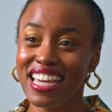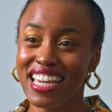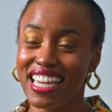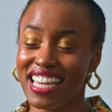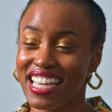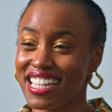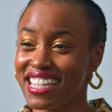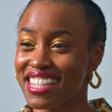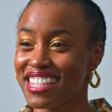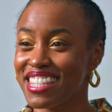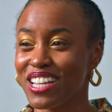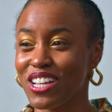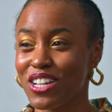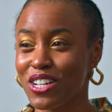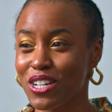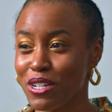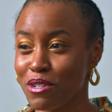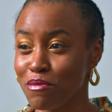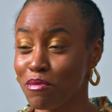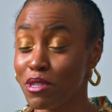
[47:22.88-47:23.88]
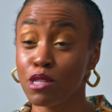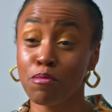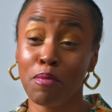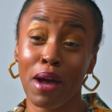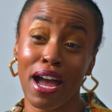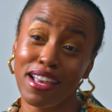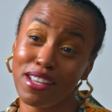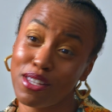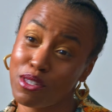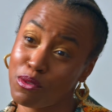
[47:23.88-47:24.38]
It's a
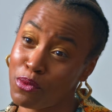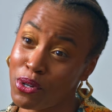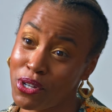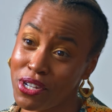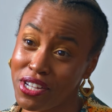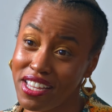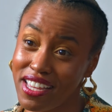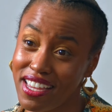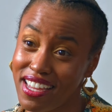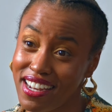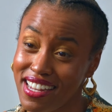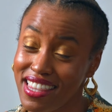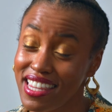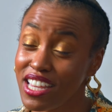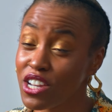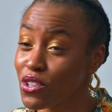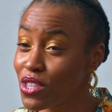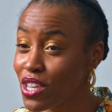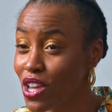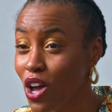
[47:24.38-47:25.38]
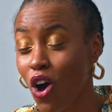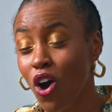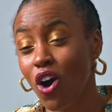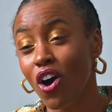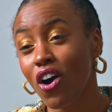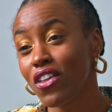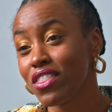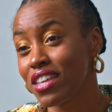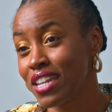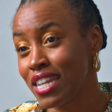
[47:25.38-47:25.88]
Spice One, literally
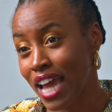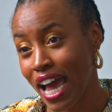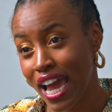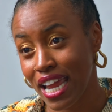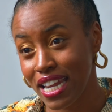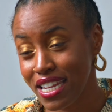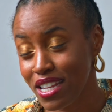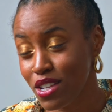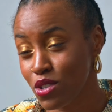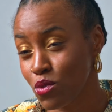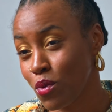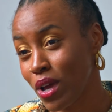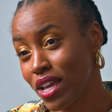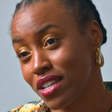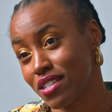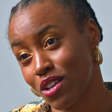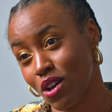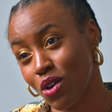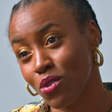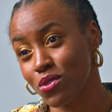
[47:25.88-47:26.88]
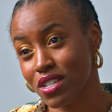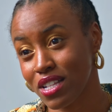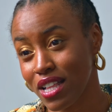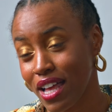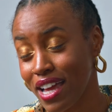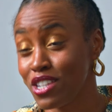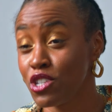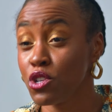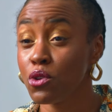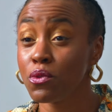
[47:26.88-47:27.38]
all the 90s West Coast,
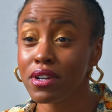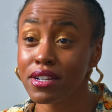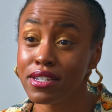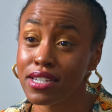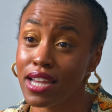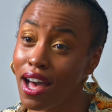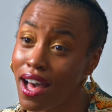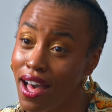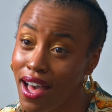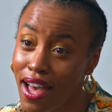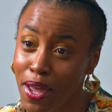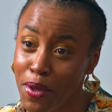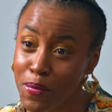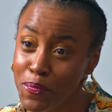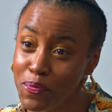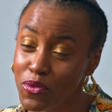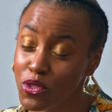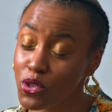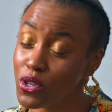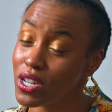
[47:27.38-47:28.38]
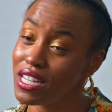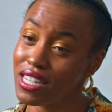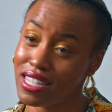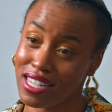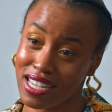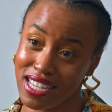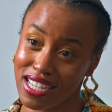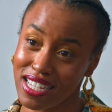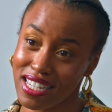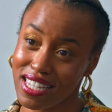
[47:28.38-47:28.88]
Do or Die,
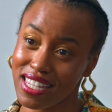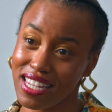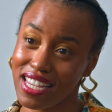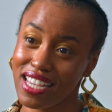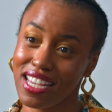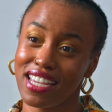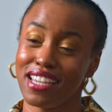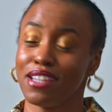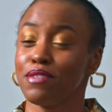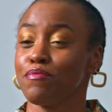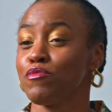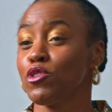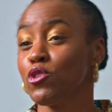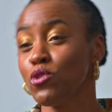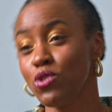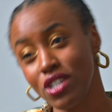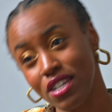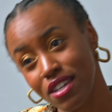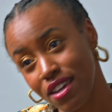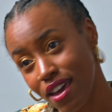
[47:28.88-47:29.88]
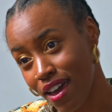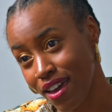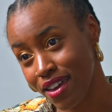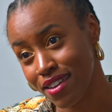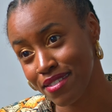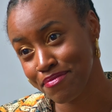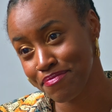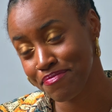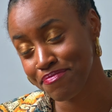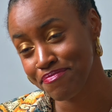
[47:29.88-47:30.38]
3-6, UGK,
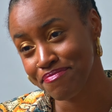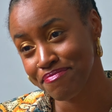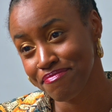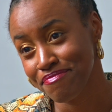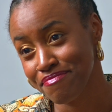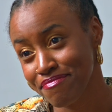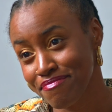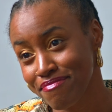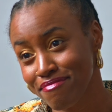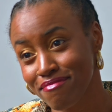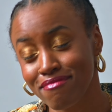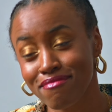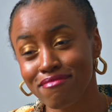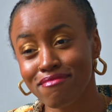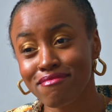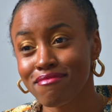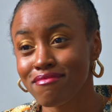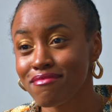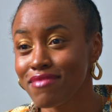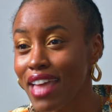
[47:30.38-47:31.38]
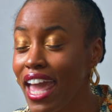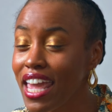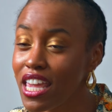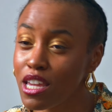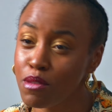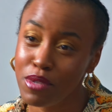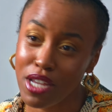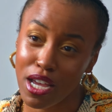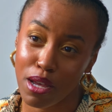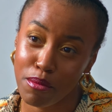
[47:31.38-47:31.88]

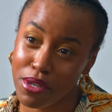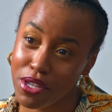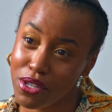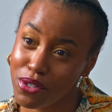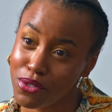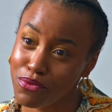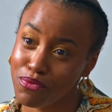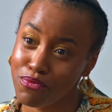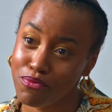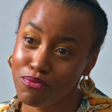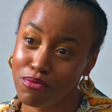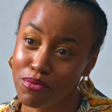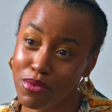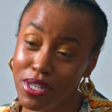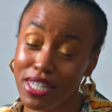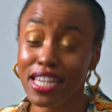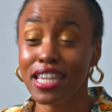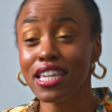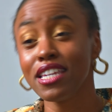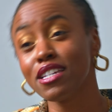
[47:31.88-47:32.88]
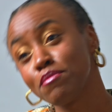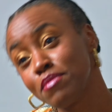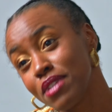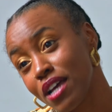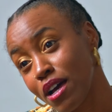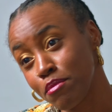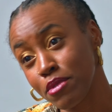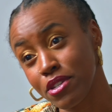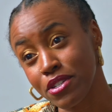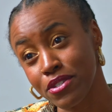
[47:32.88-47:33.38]
AMW,
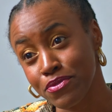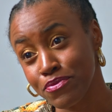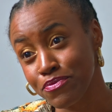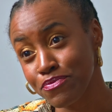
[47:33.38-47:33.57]
CMW,